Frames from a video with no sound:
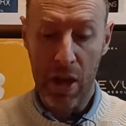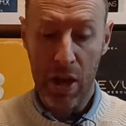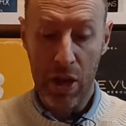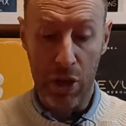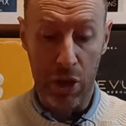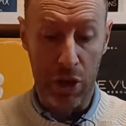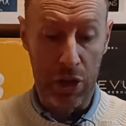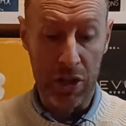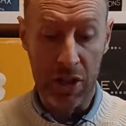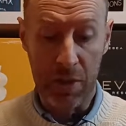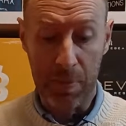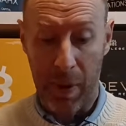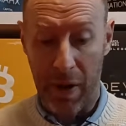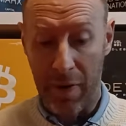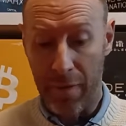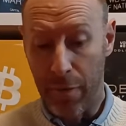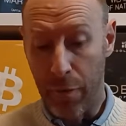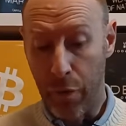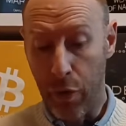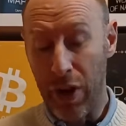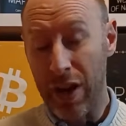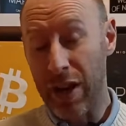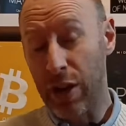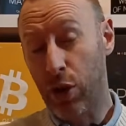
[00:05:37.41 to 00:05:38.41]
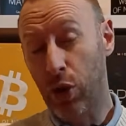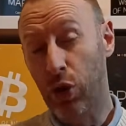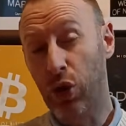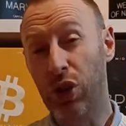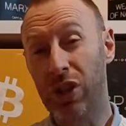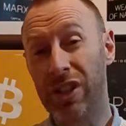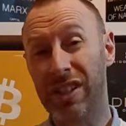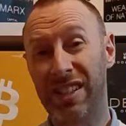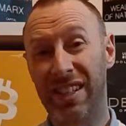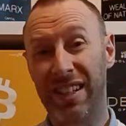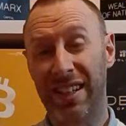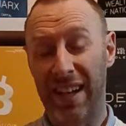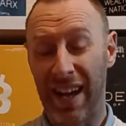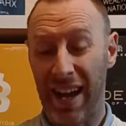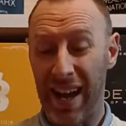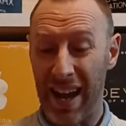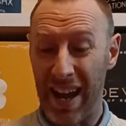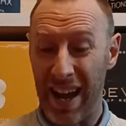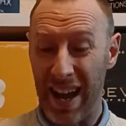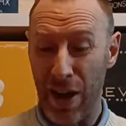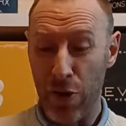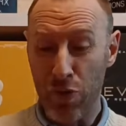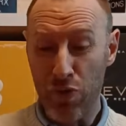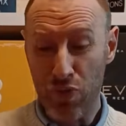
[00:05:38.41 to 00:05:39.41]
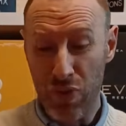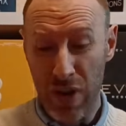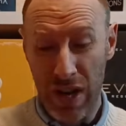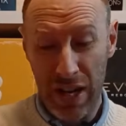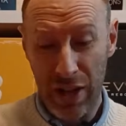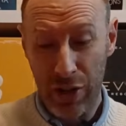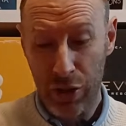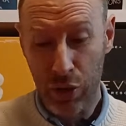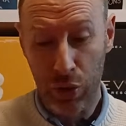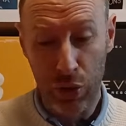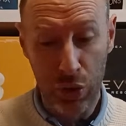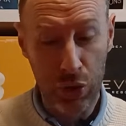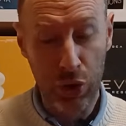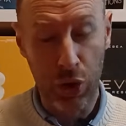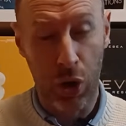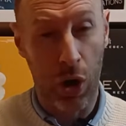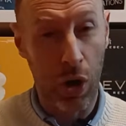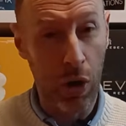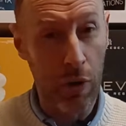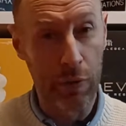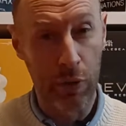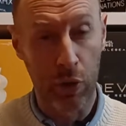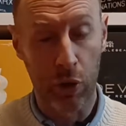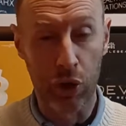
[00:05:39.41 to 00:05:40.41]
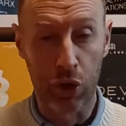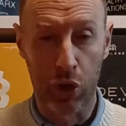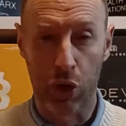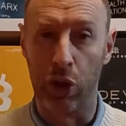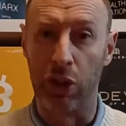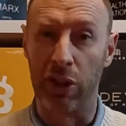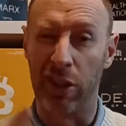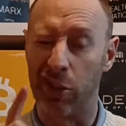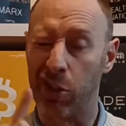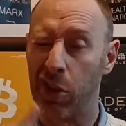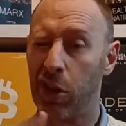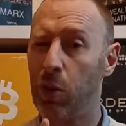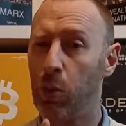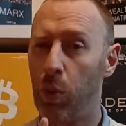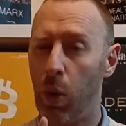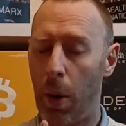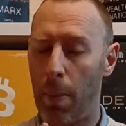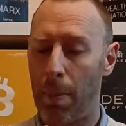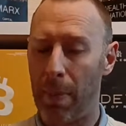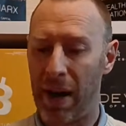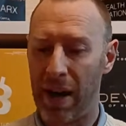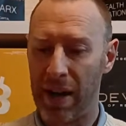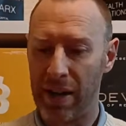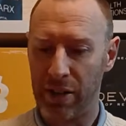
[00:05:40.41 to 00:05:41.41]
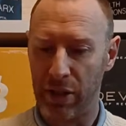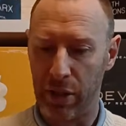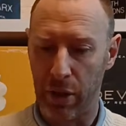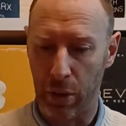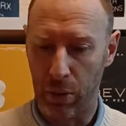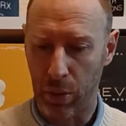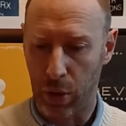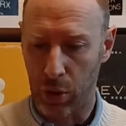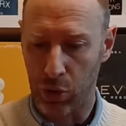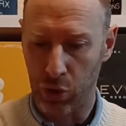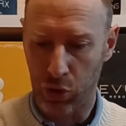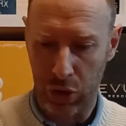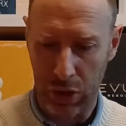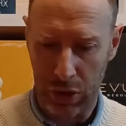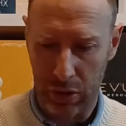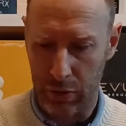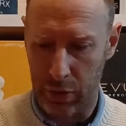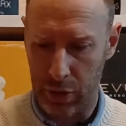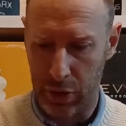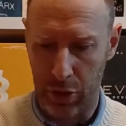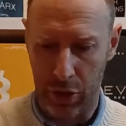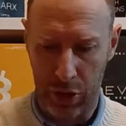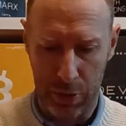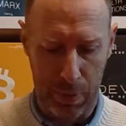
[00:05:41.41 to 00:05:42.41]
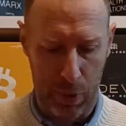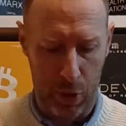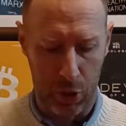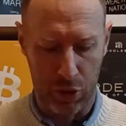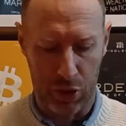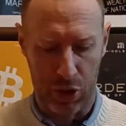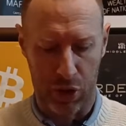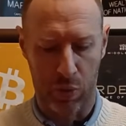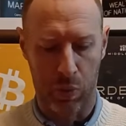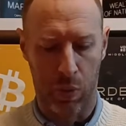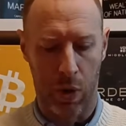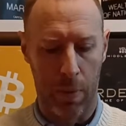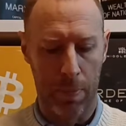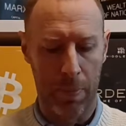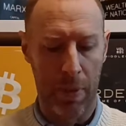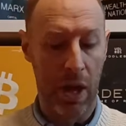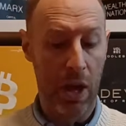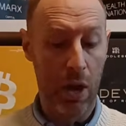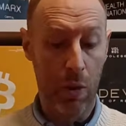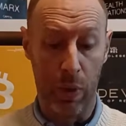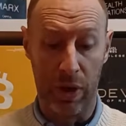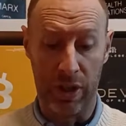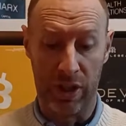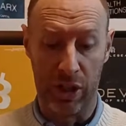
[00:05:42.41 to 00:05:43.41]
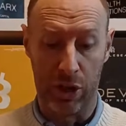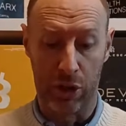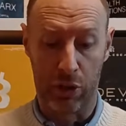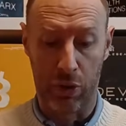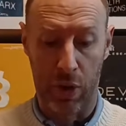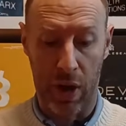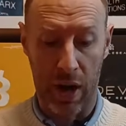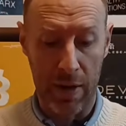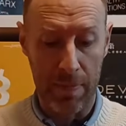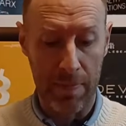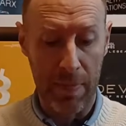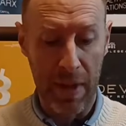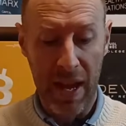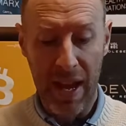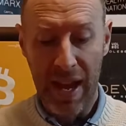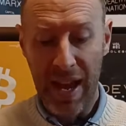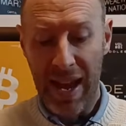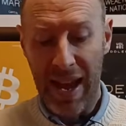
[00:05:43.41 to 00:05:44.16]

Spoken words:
You can spend 3 coins to get a resource of your choice. There's only one mind. You don't go and trigger a new spot, just one, which is great.